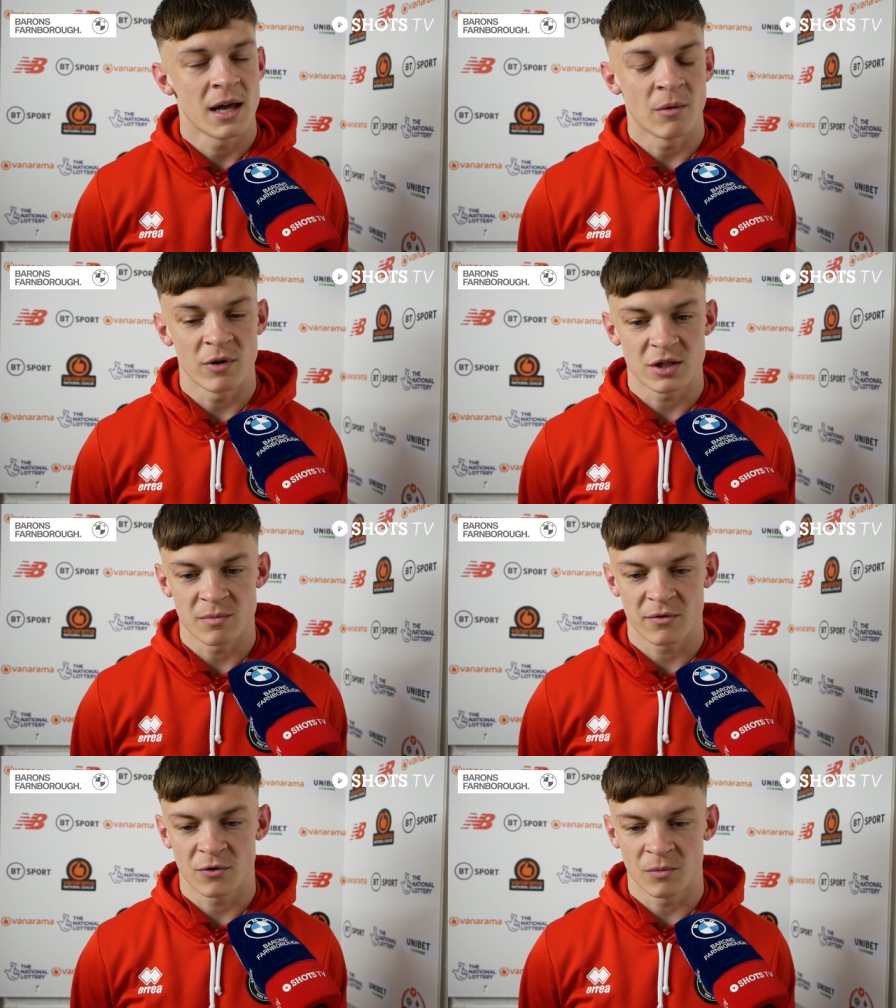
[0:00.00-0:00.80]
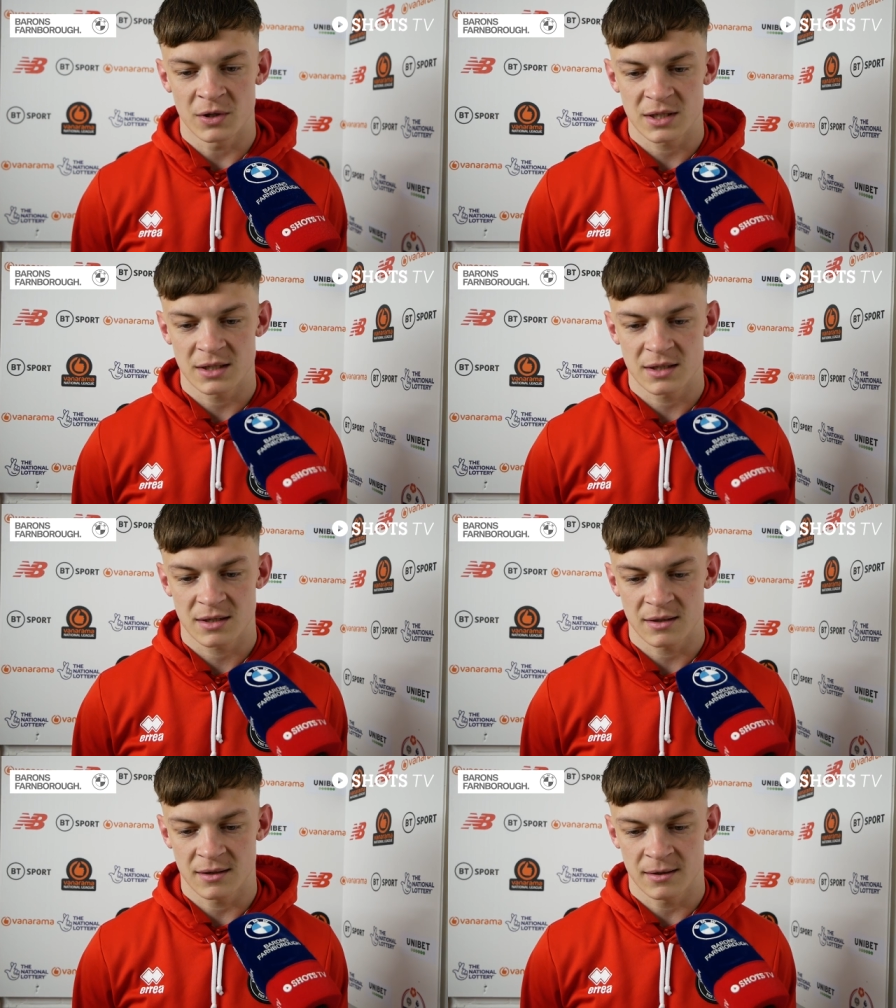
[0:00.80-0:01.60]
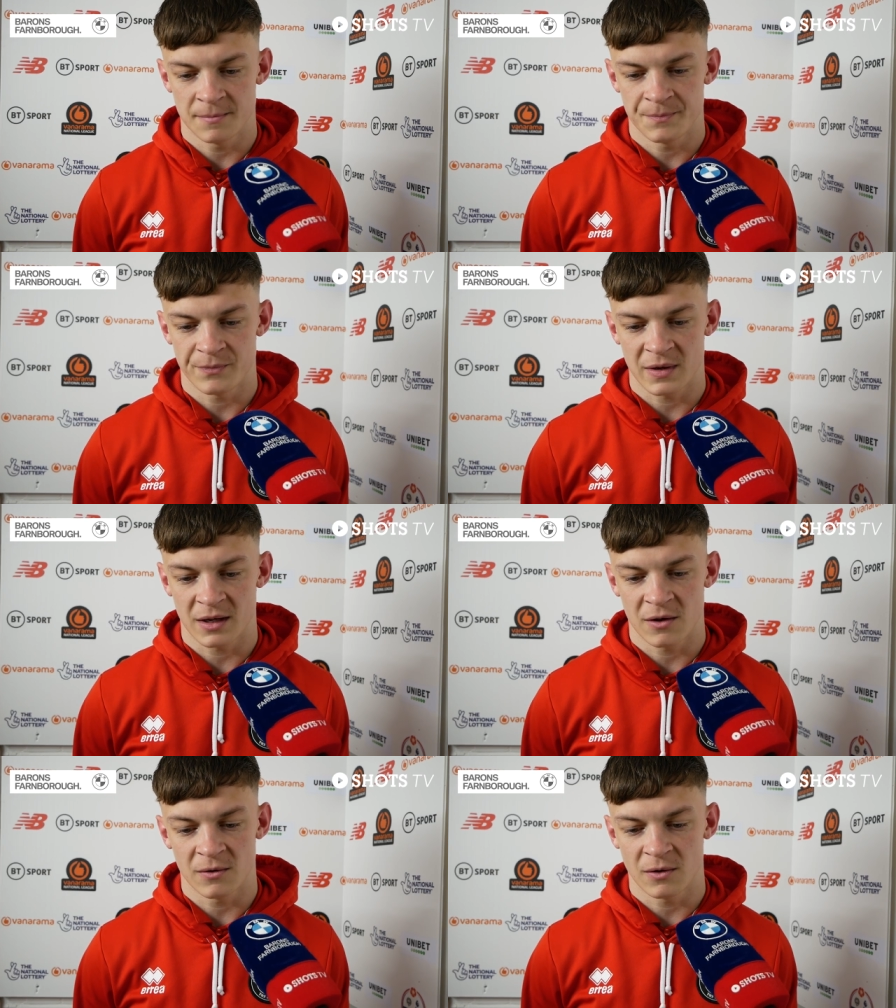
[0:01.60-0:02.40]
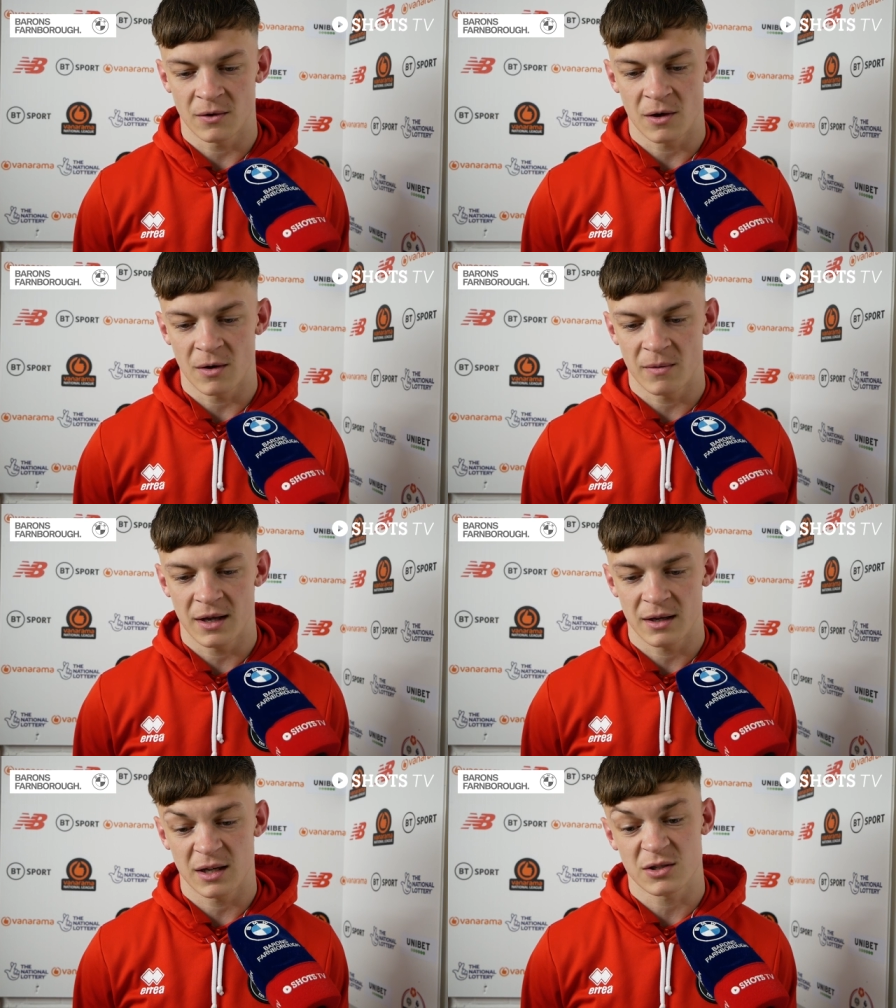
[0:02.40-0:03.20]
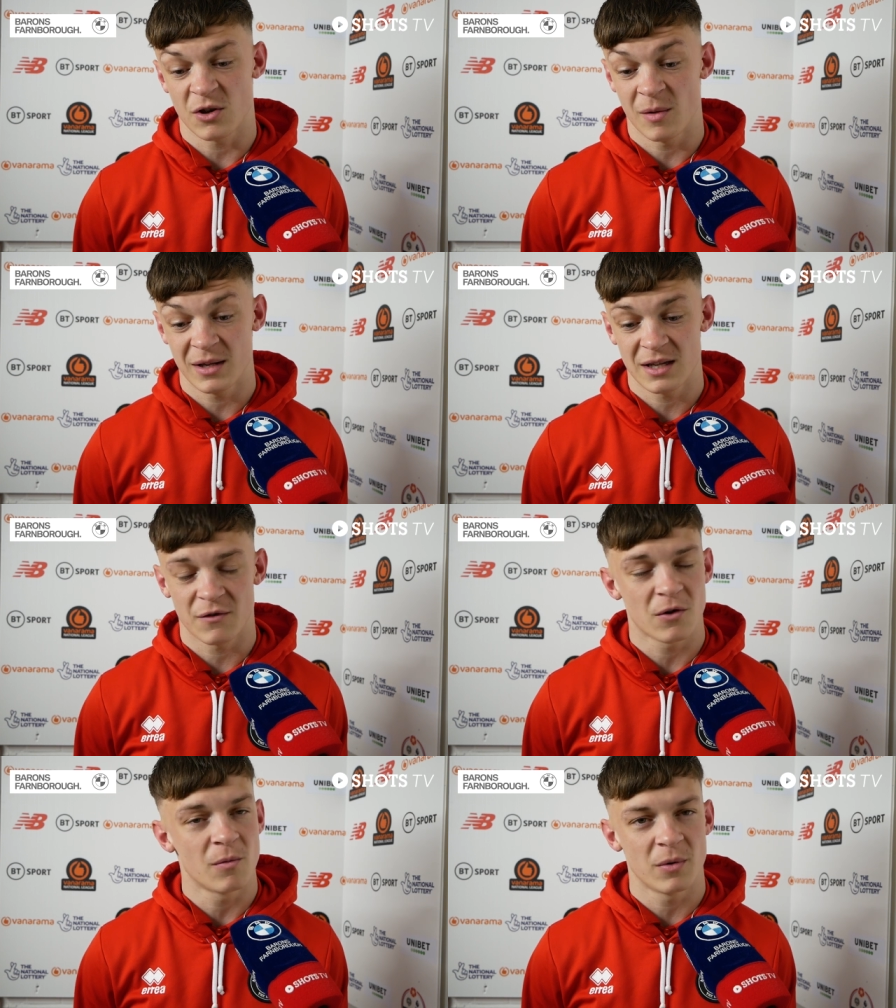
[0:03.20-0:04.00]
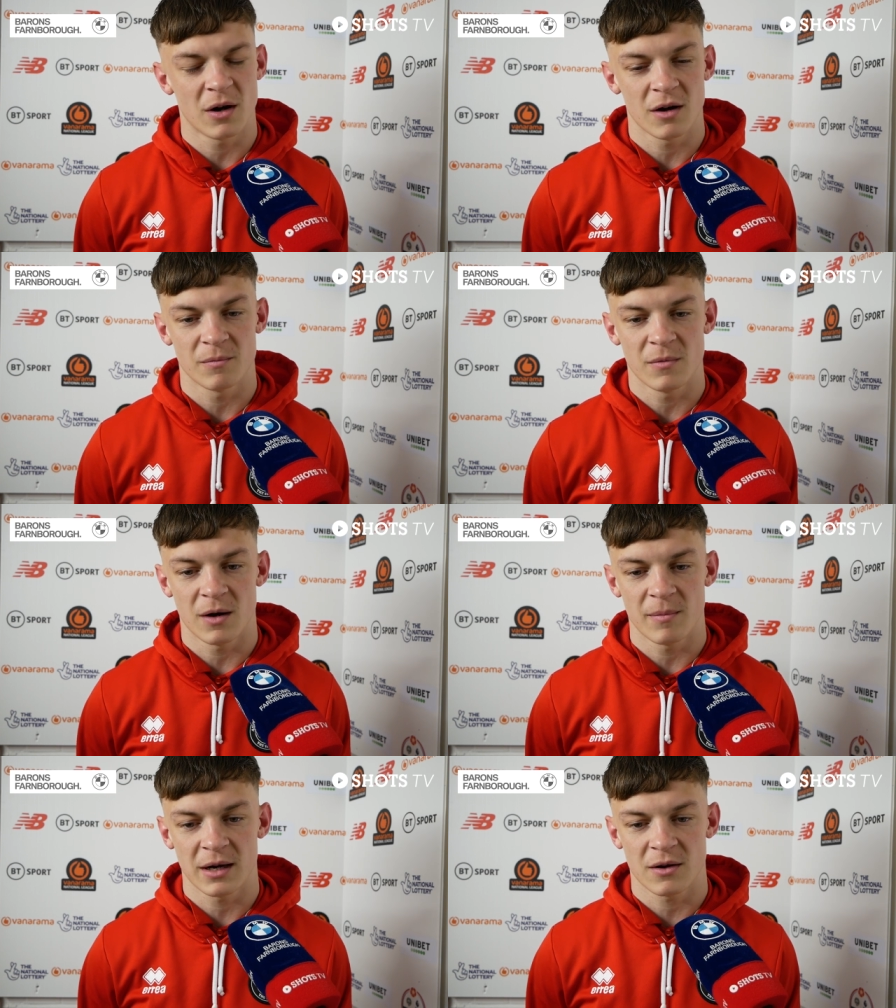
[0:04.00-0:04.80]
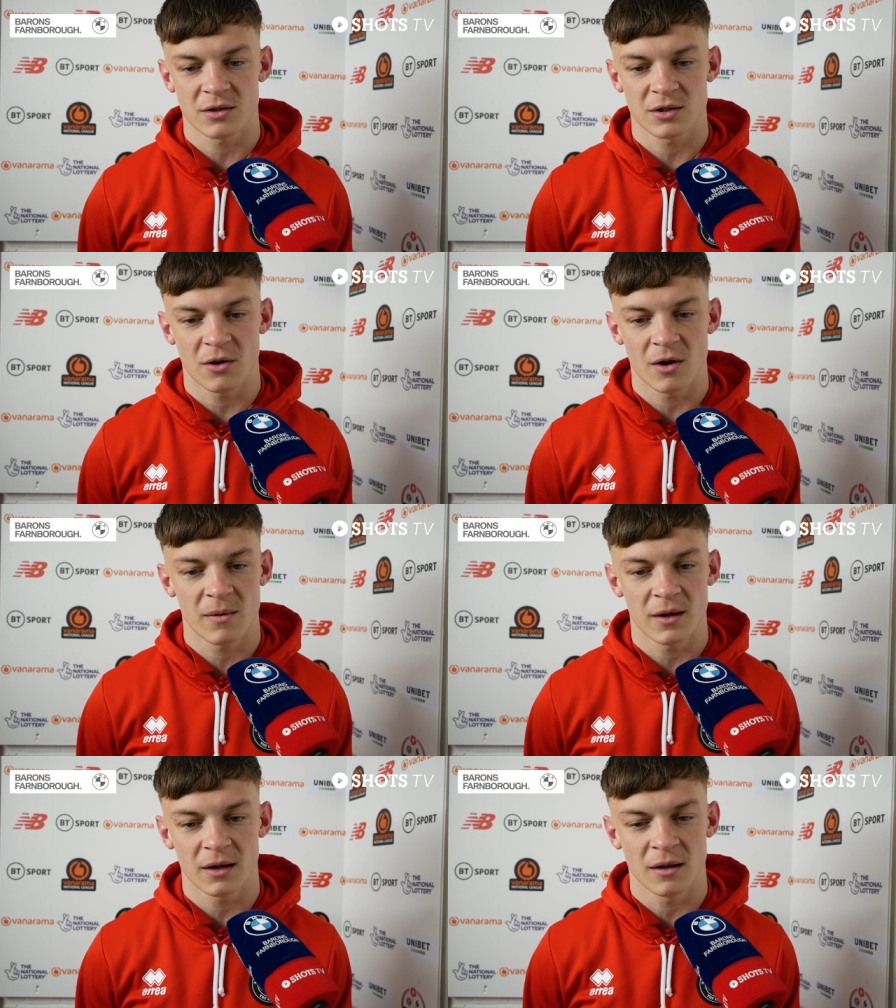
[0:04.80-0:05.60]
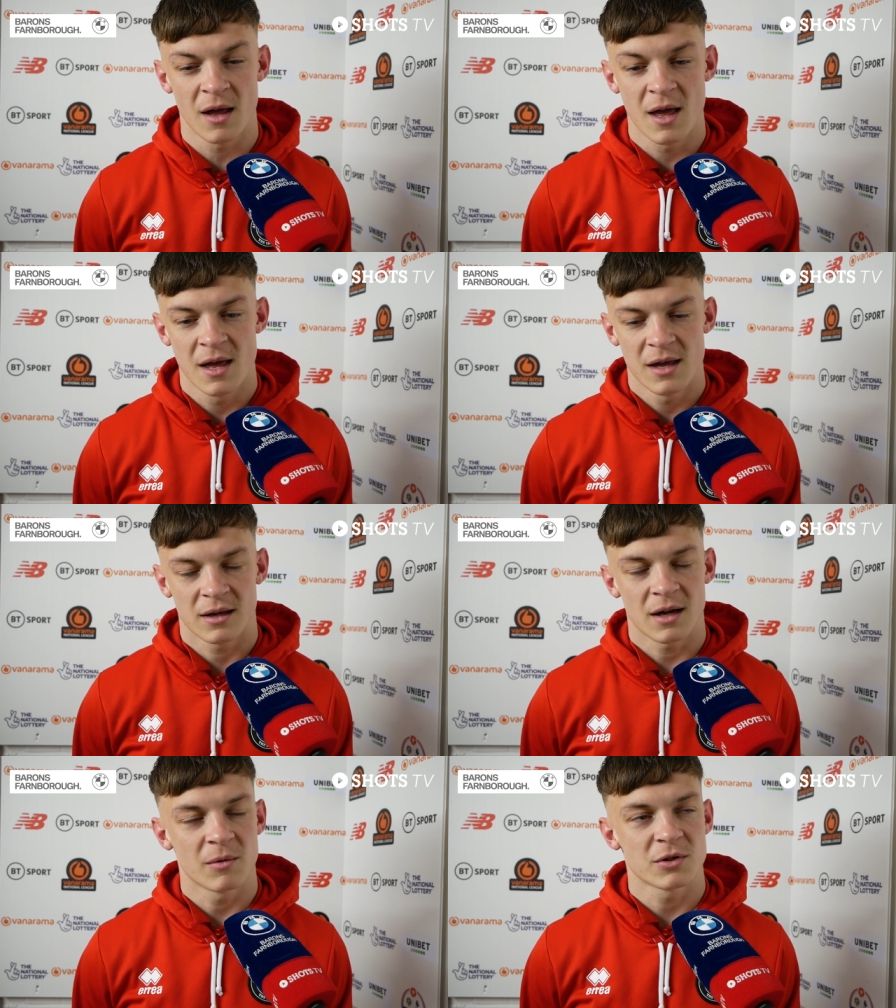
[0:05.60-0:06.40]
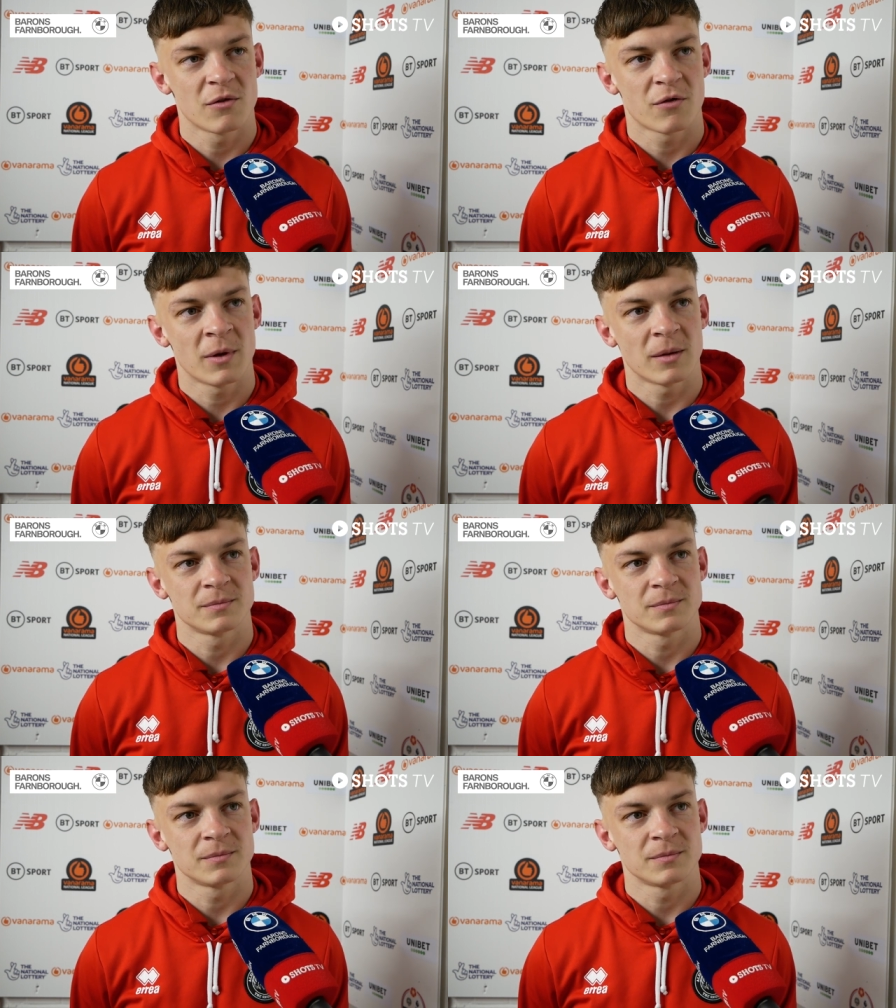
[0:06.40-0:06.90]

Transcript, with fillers: in recent performances um, and go go up there. It's going to be difficult, but I'll, I'll back us to go up there and get a result from it.